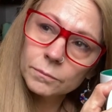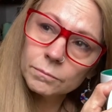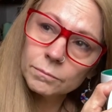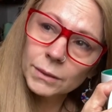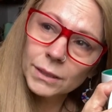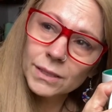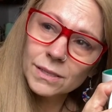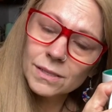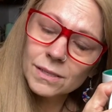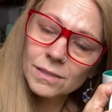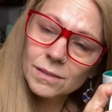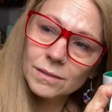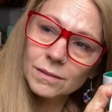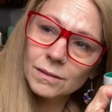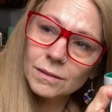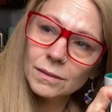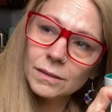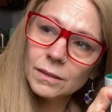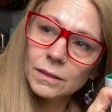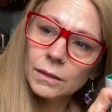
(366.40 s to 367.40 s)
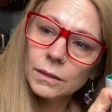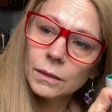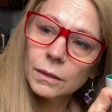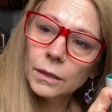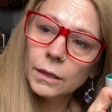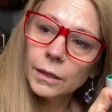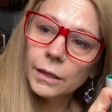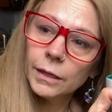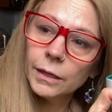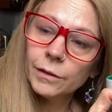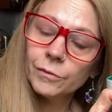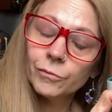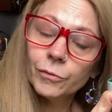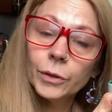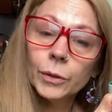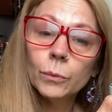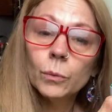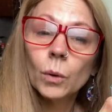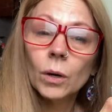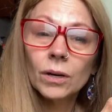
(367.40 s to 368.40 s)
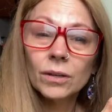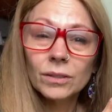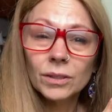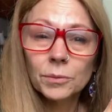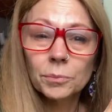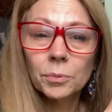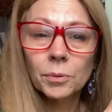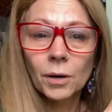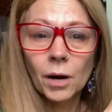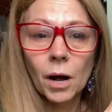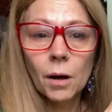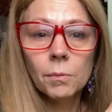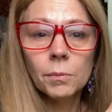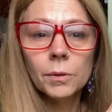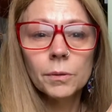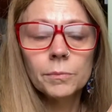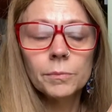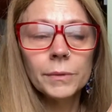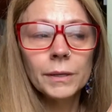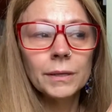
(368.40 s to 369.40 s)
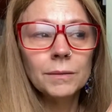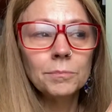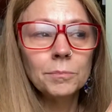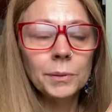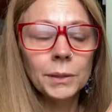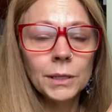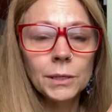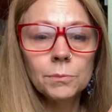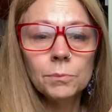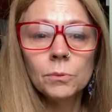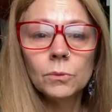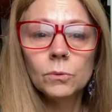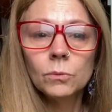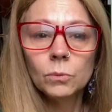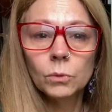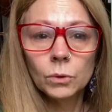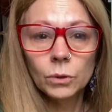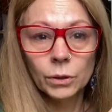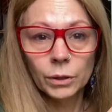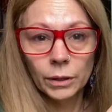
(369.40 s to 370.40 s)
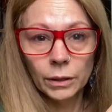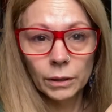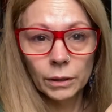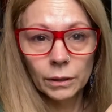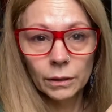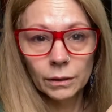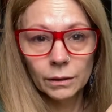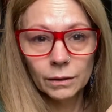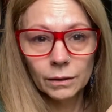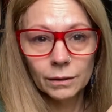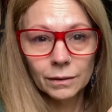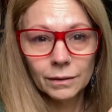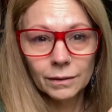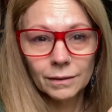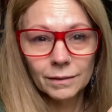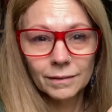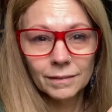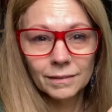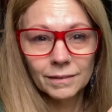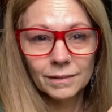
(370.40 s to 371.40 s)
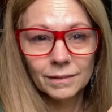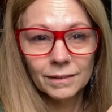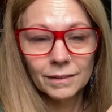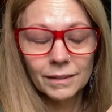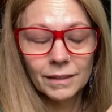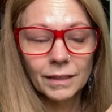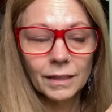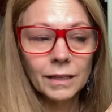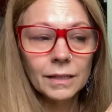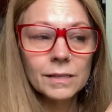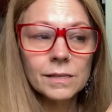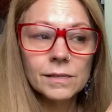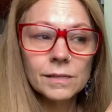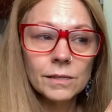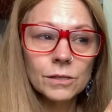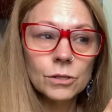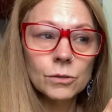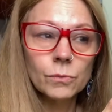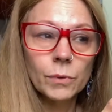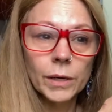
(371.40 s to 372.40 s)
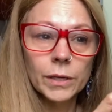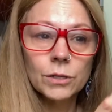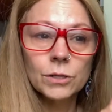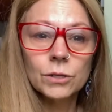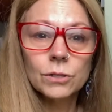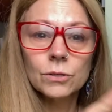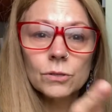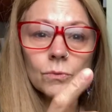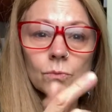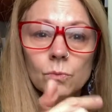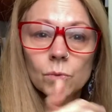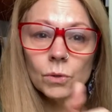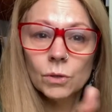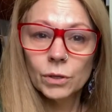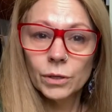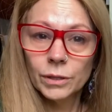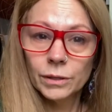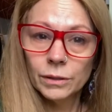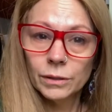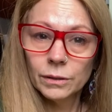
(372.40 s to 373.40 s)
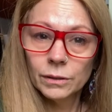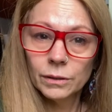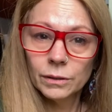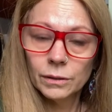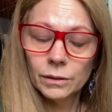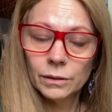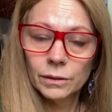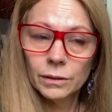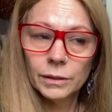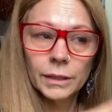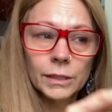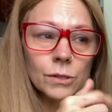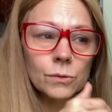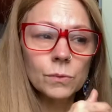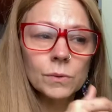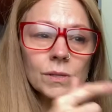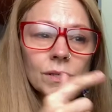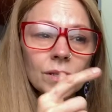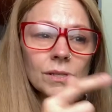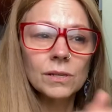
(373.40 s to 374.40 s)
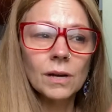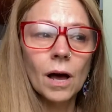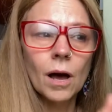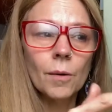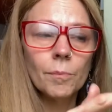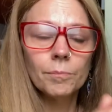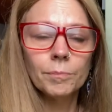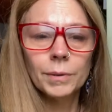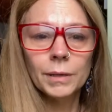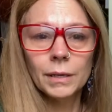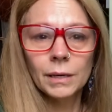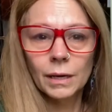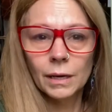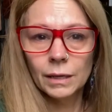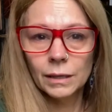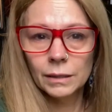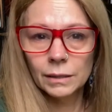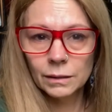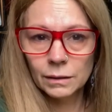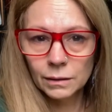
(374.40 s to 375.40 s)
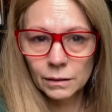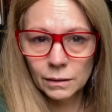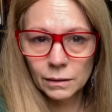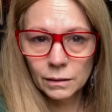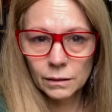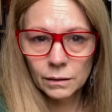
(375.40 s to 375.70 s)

Because if we weren't the problem, then people would, situations would, things would stop being.